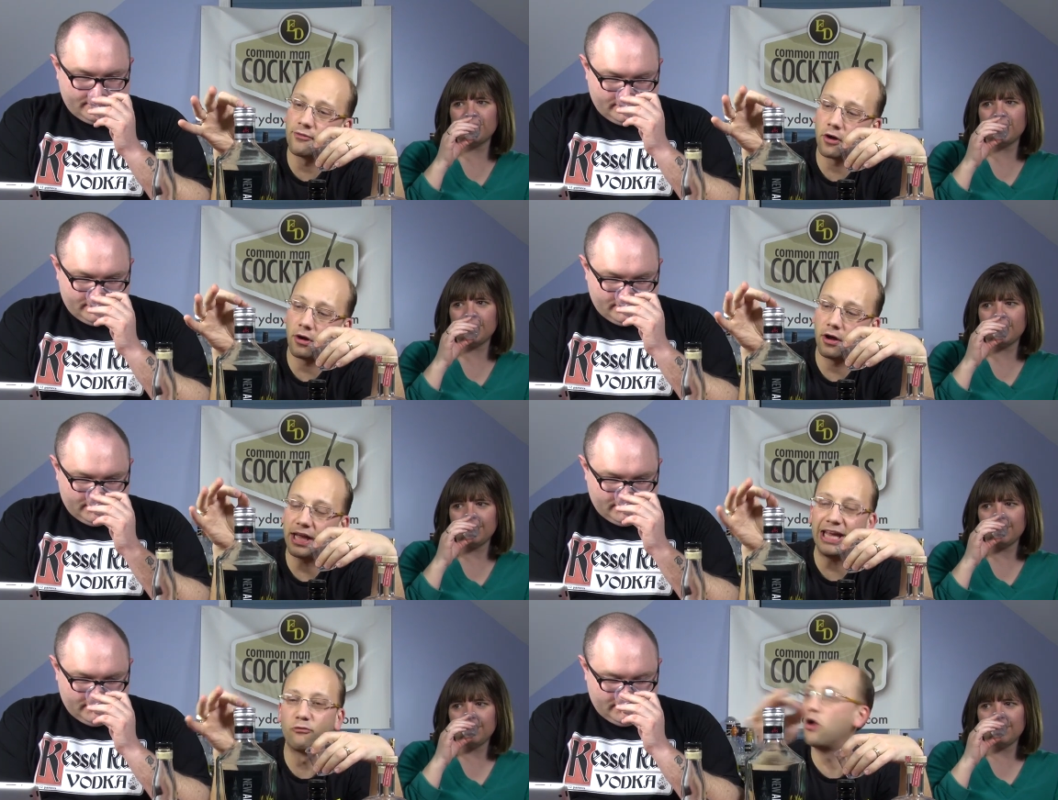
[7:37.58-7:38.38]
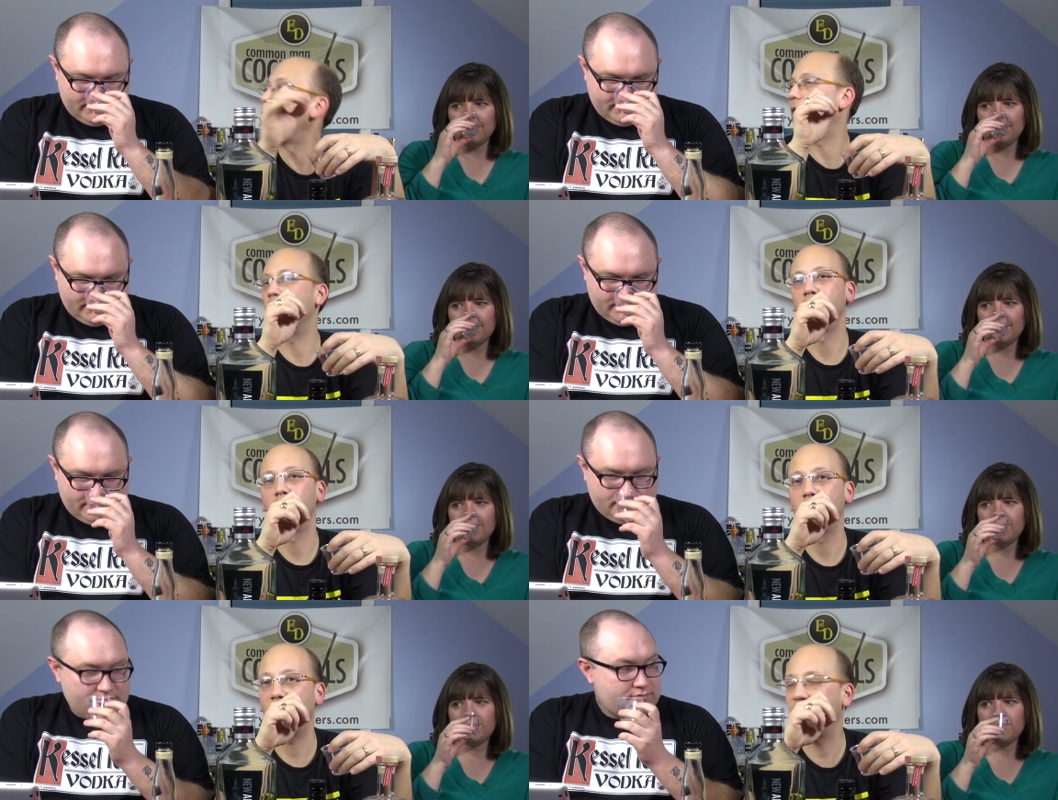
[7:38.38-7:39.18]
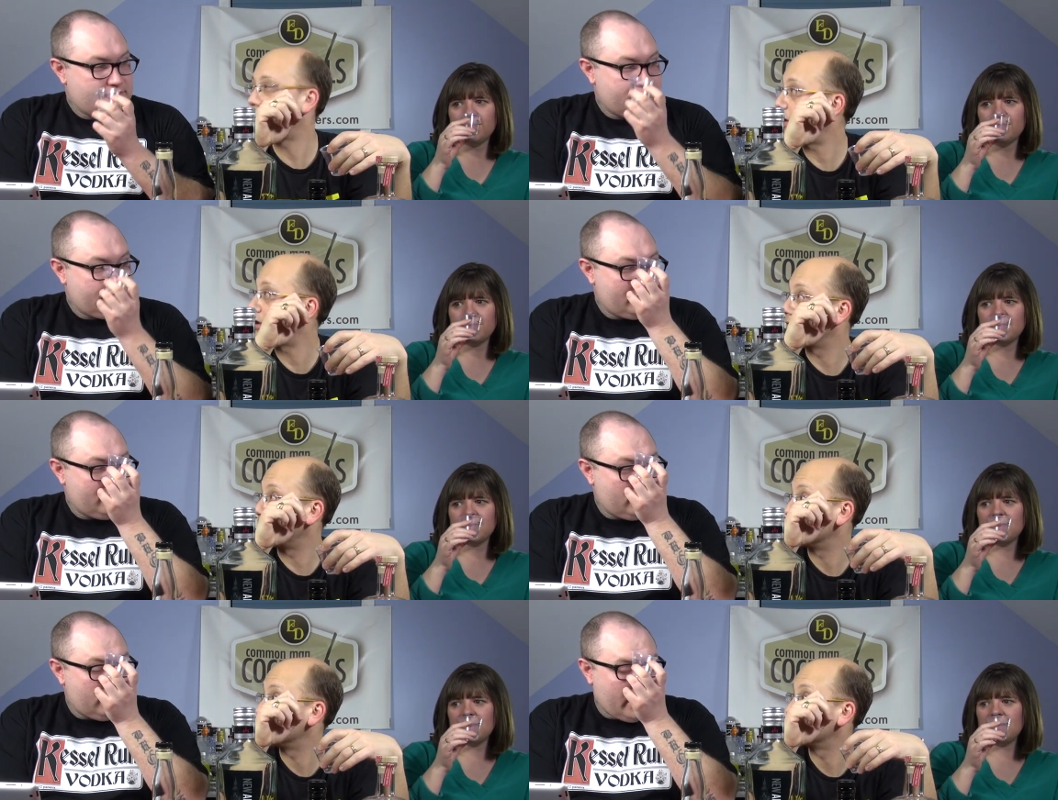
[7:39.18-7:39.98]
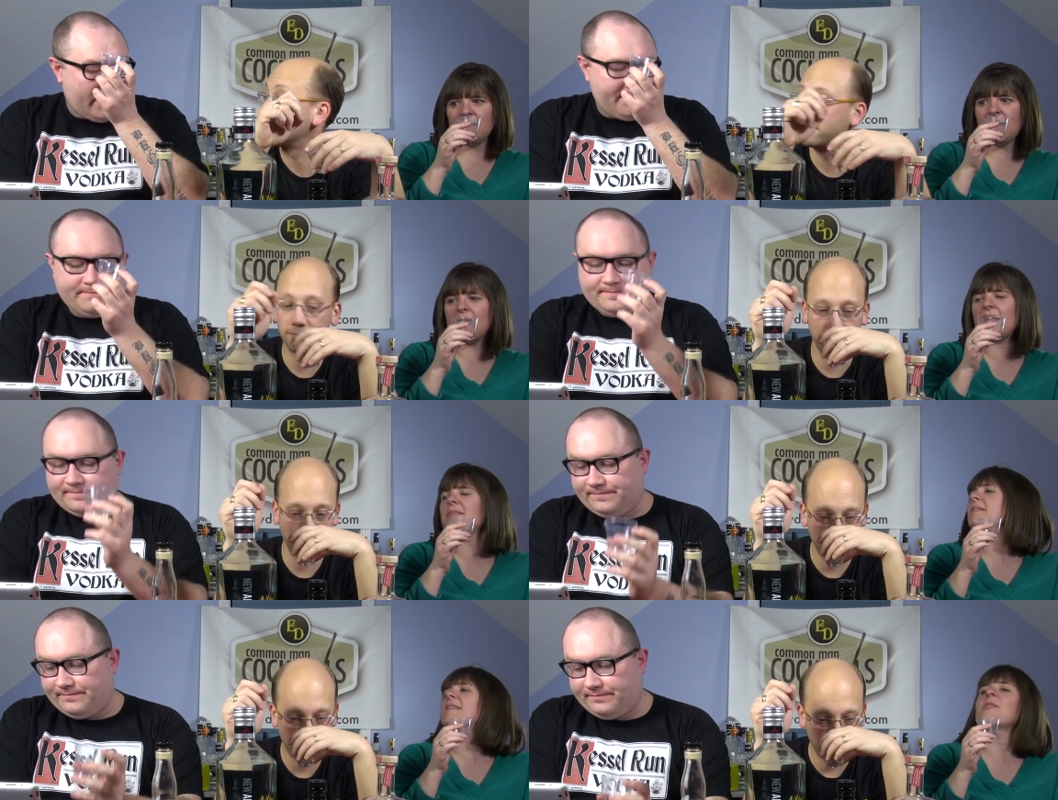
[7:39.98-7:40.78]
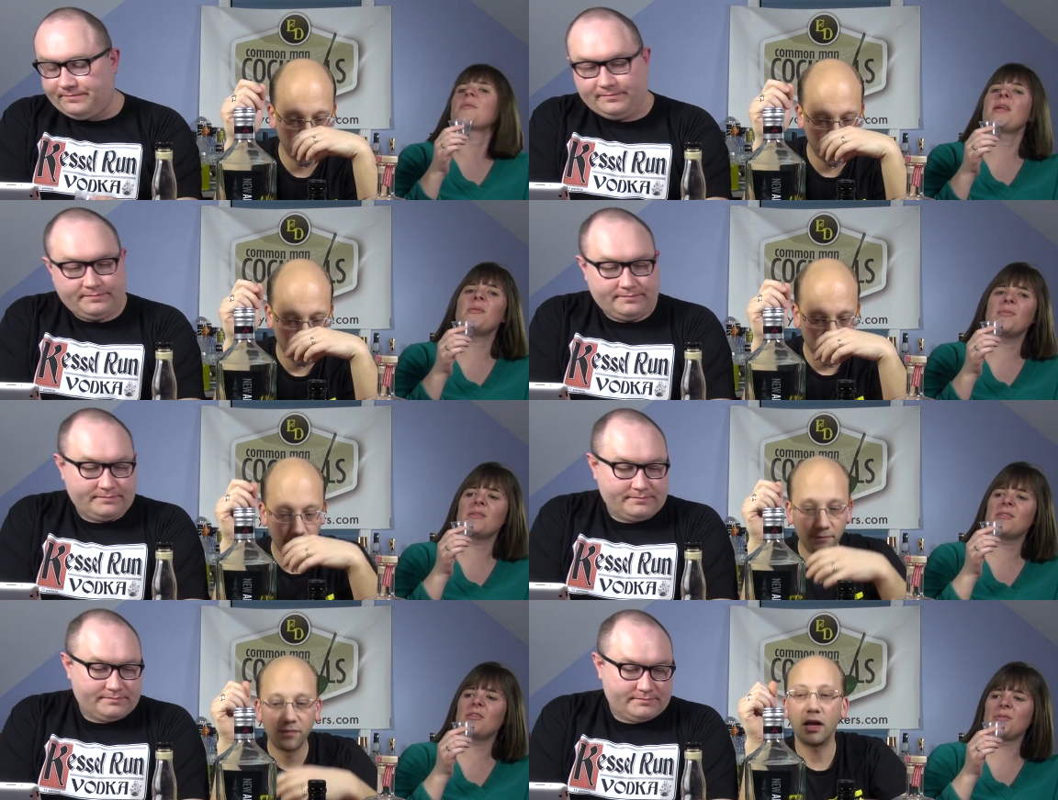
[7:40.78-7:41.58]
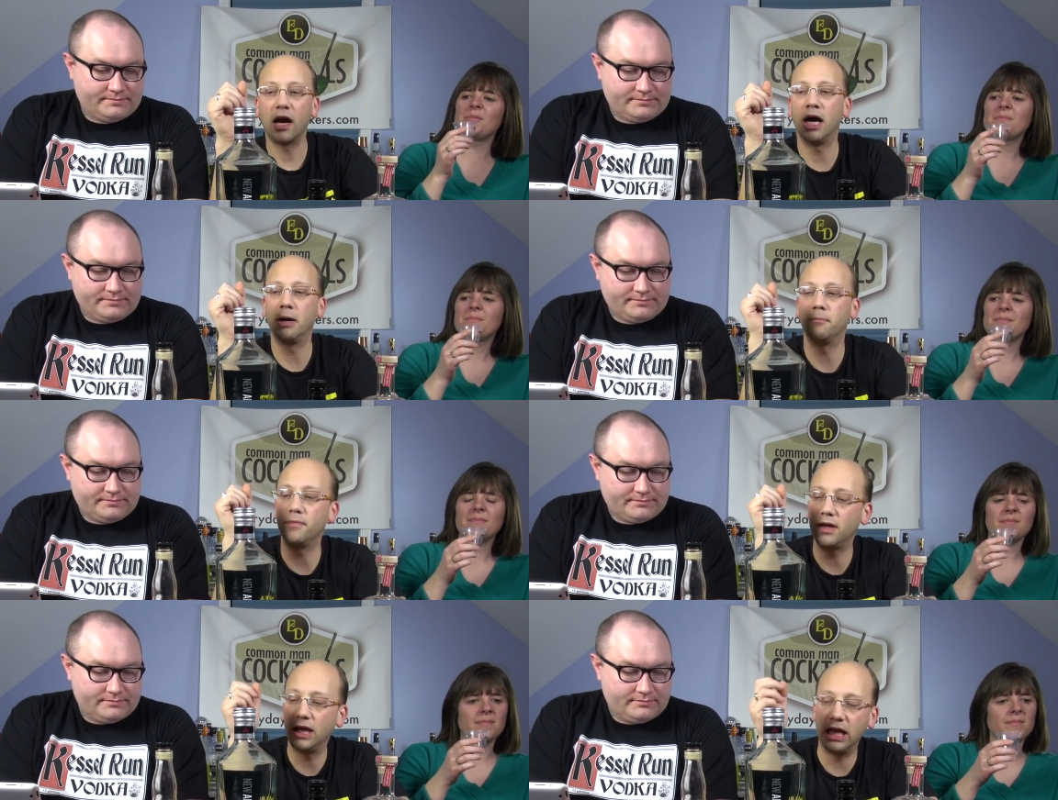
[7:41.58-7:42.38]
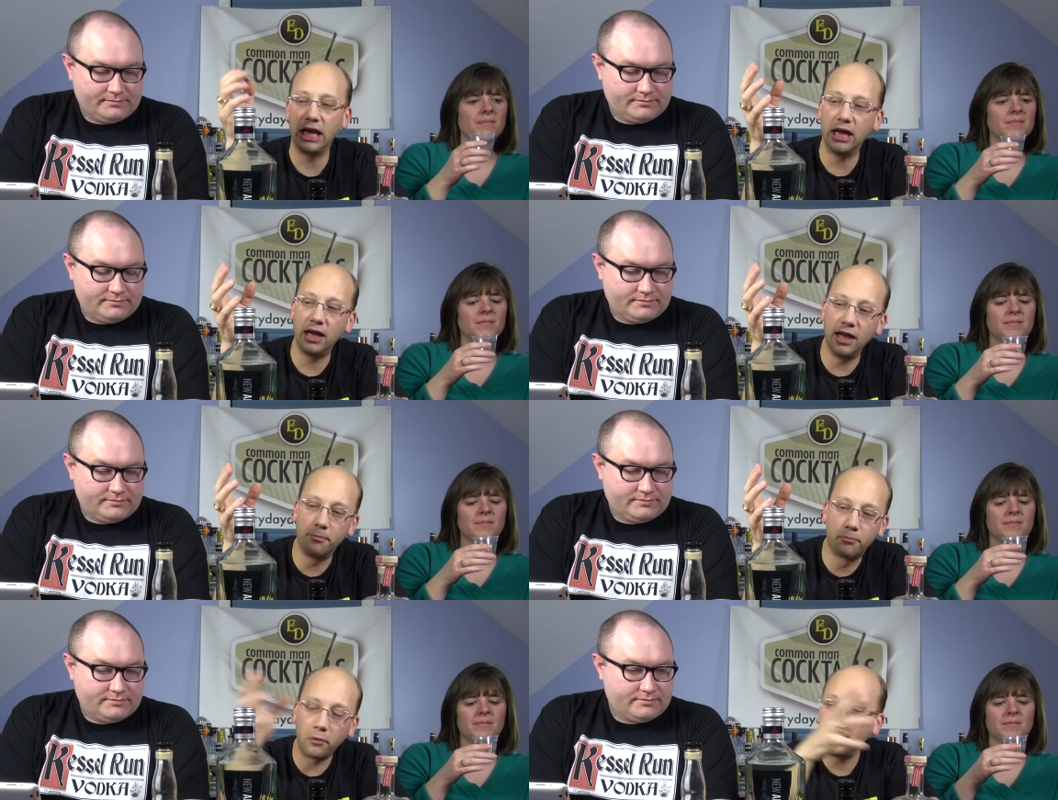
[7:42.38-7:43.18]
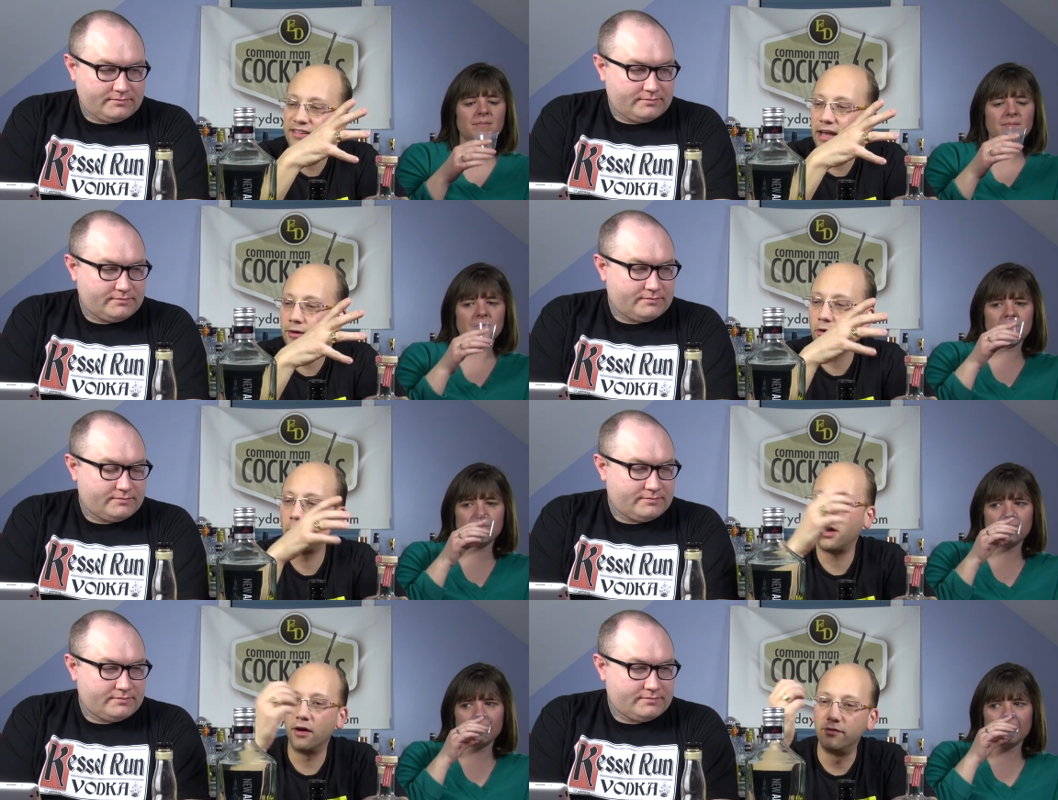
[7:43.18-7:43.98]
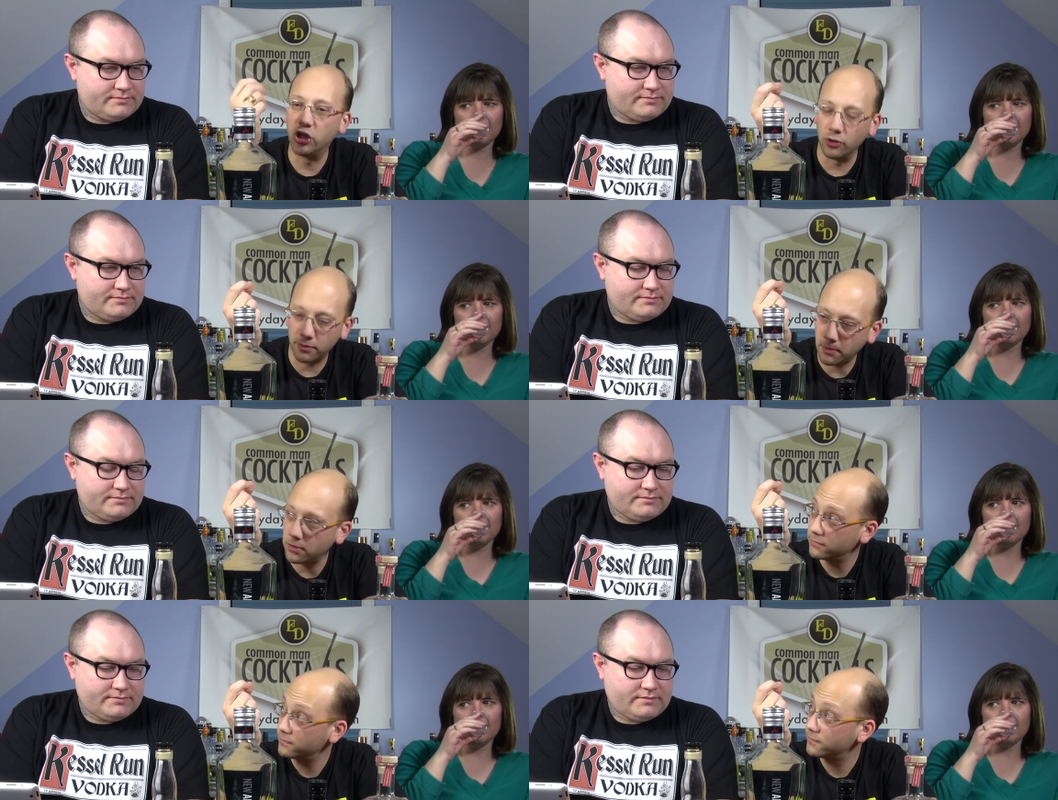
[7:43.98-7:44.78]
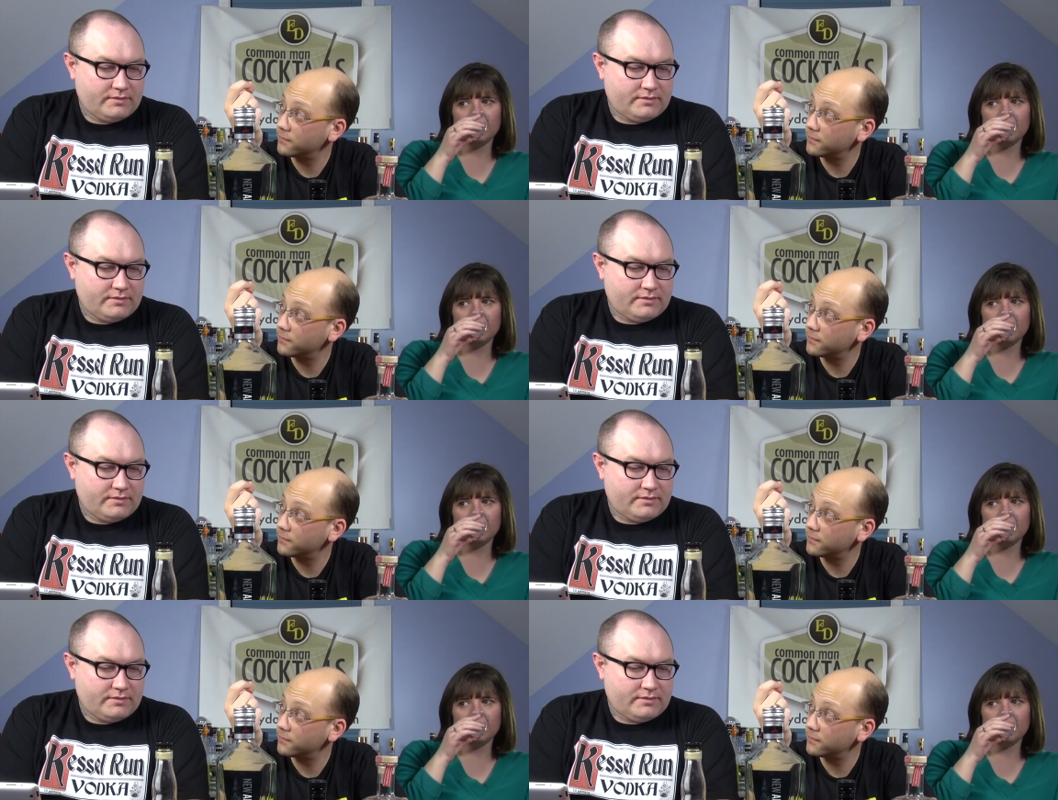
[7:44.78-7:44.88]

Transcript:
Speaker 1: aroma out of all of them. Yeah. Yeah, and I think that's what helped it too. Um, it brings that aroma of juniper.